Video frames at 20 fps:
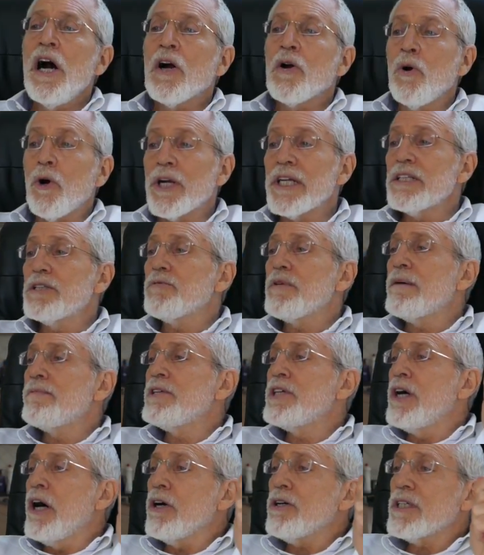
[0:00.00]
According to Rabbi
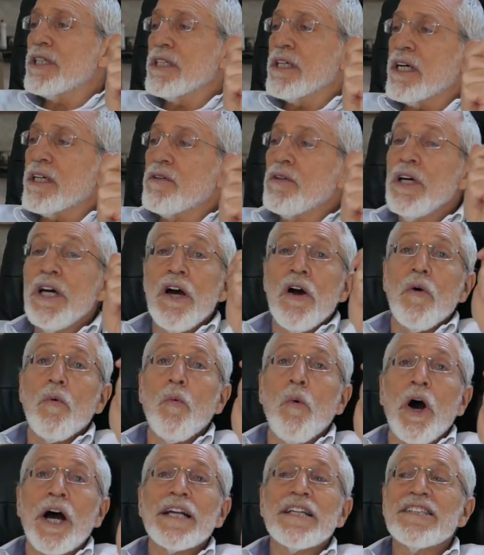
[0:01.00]
Yochanan,
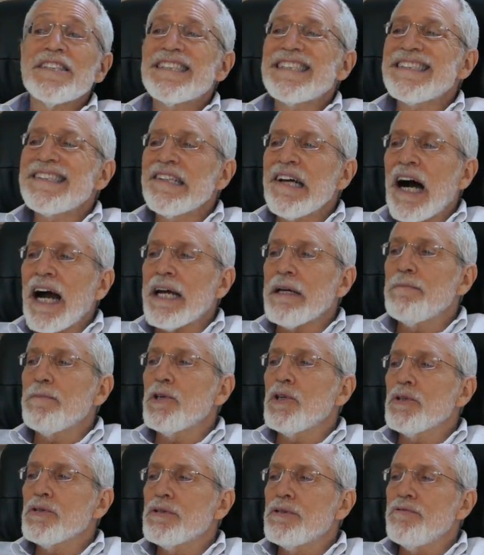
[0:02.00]
one is
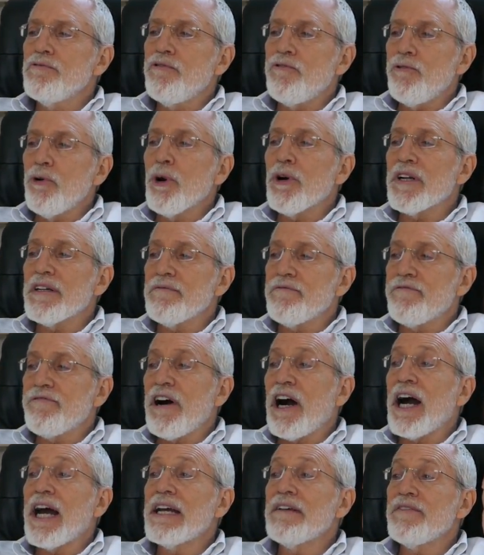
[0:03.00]
liable to 4 and
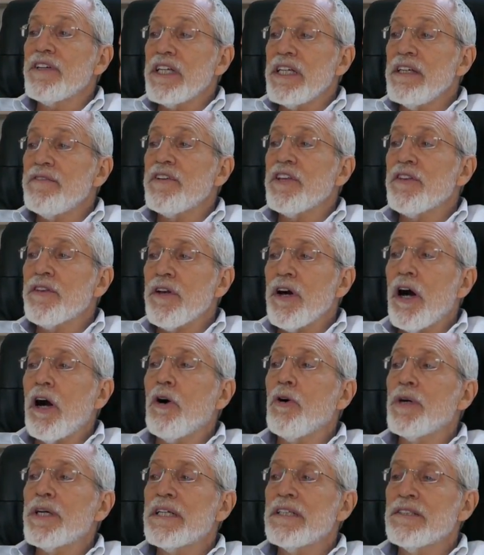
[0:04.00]
5 even
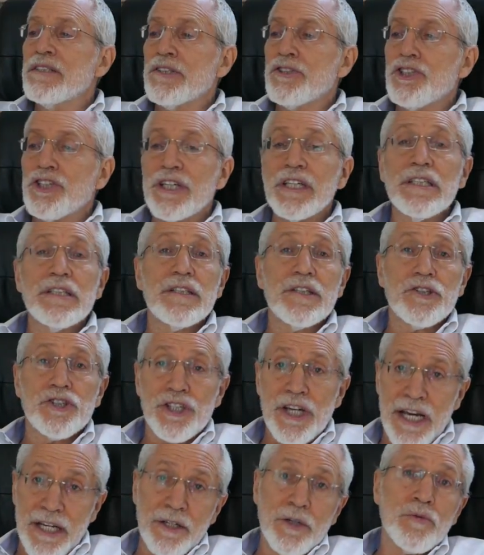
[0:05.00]
though it is a shchita
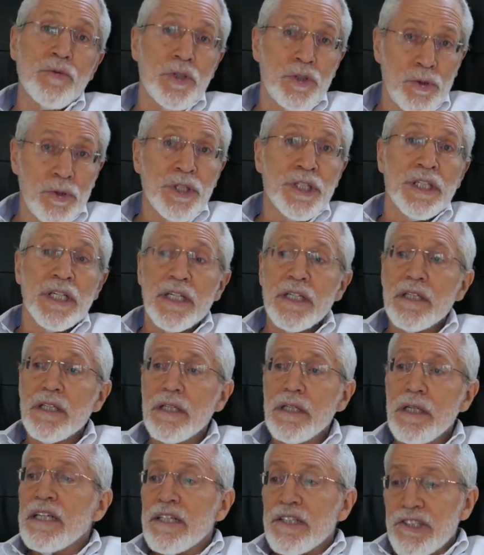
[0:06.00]
she'eina ru'uya.
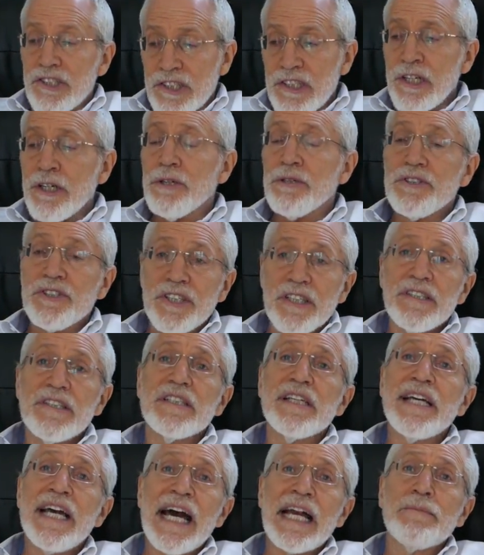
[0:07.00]
Still, since
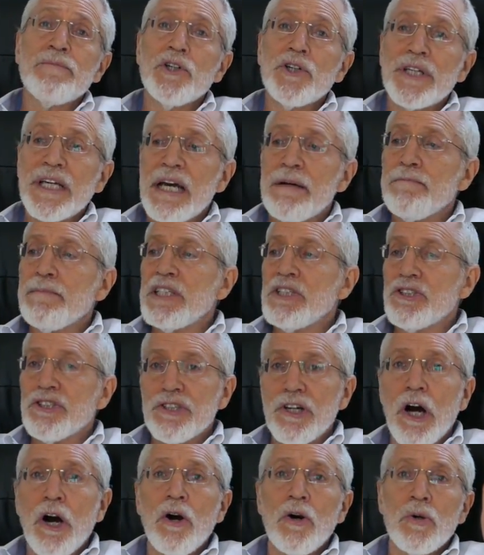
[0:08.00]
the animal can be
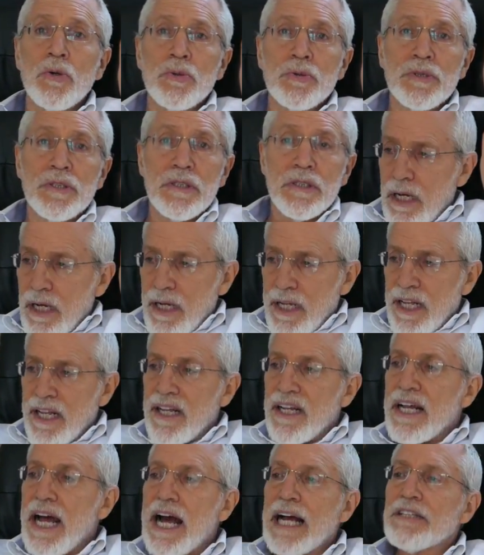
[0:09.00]
sold,
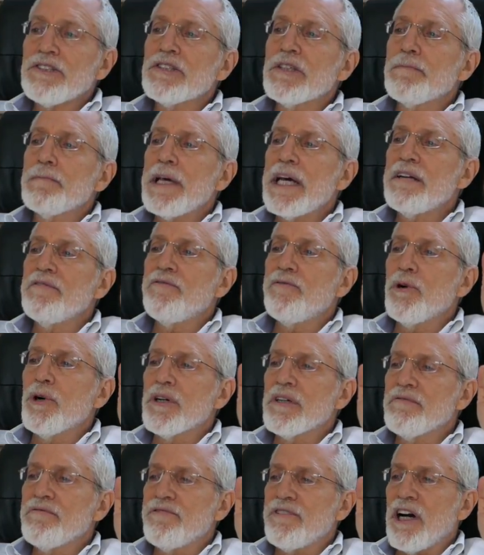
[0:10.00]
he has to pay
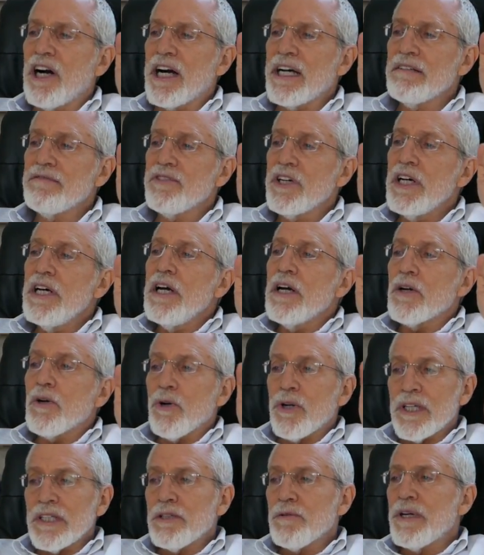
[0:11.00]
4 and 5.
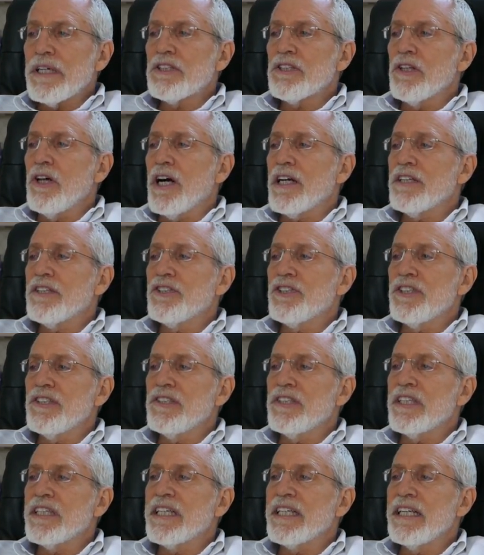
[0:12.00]
According to Reish Lakish,
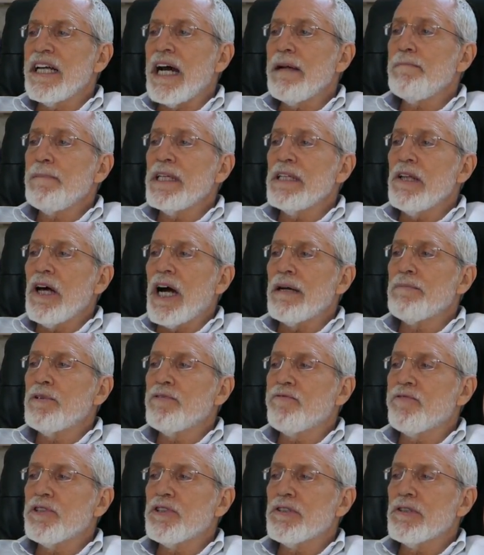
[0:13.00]
since he cannot be liable
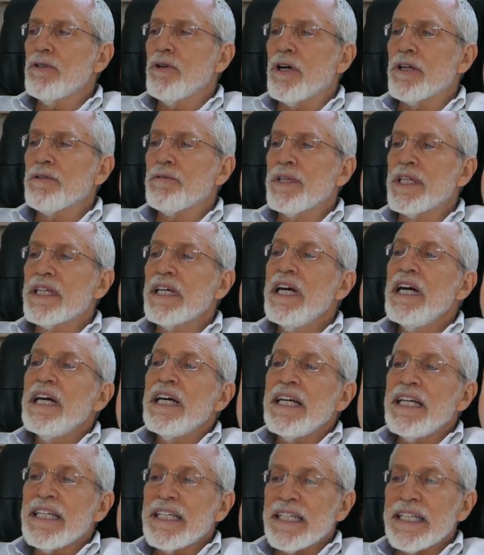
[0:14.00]
for slaughtering,
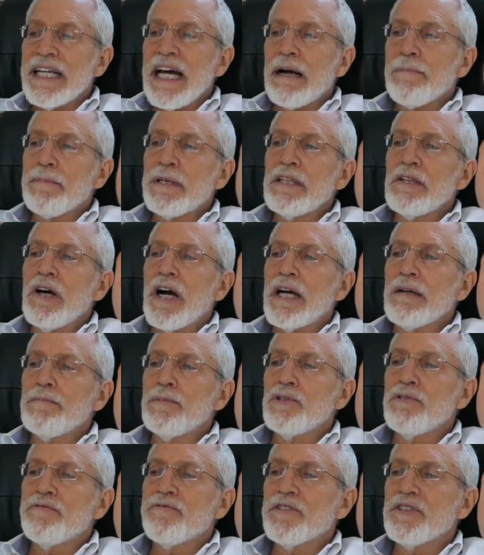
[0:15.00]
he cannot be
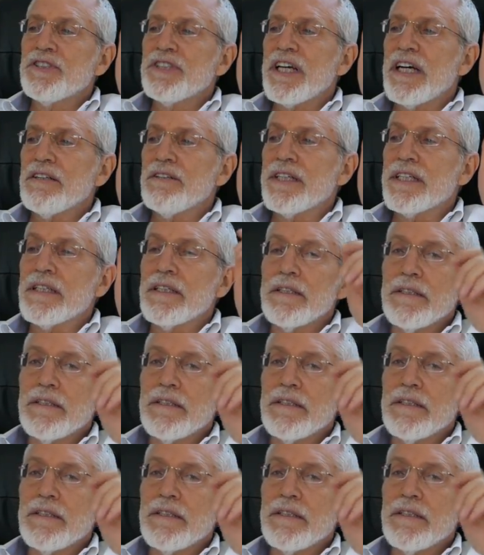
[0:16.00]
liable for selling.